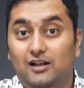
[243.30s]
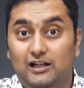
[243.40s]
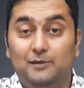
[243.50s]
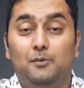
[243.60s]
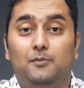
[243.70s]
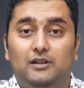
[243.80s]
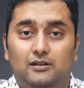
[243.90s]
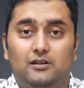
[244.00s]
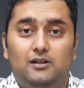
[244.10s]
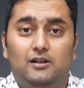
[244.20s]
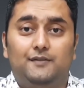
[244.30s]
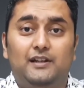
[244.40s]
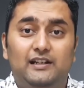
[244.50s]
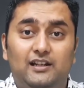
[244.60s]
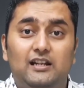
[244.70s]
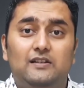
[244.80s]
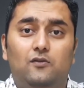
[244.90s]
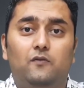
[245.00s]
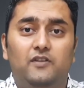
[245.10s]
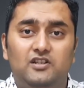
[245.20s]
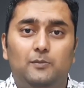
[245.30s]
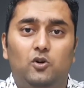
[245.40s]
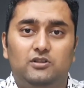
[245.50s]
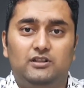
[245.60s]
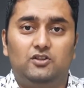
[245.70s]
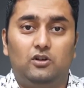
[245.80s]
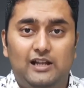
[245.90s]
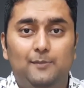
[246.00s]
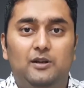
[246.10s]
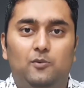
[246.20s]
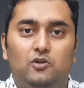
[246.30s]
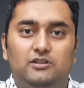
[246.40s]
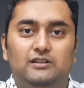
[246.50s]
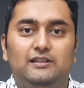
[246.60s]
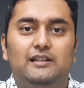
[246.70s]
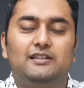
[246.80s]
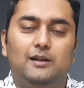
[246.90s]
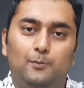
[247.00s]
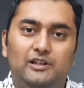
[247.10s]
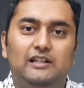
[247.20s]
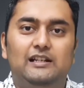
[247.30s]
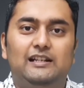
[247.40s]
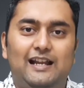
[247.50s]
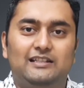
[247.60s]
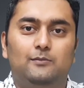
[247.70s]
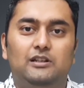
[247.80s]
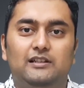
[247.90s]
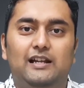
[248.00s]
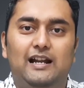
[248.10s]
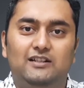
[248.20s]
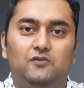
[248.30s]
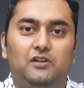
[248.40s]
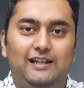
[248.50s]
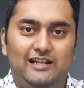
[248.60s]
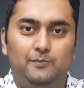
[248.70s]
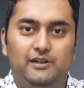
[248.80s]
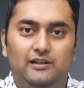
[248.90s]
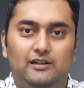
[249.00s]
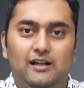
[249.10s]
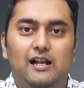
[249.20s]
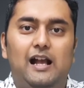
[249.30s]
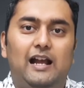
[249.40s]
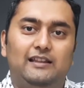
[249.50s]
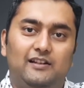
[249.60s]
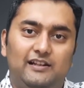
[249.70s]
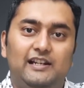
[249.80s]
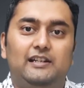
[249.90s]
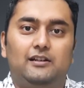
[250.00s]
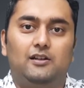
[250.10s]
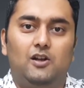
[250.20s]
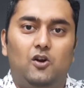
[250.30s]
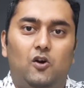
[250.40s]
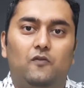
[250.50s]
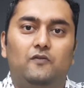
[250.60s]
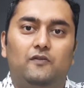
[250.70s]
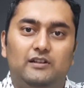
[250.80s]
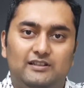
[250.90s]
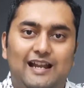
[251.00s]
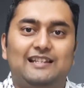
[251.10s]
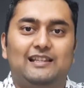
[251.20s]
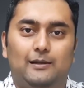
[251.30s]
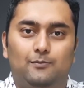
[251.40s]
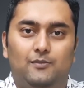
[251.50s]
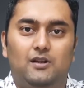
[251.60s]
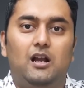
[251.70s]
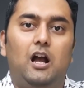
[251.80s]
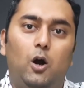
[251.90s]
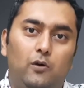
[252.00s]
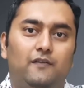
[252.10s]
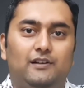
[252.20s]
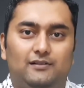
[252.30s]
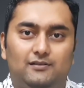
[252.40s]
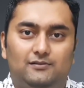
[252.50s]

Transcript: Remember, the interest from fixed deposits or time deposits is completely taxable in the hands of the taxpayer at the rate of his tax slab. However,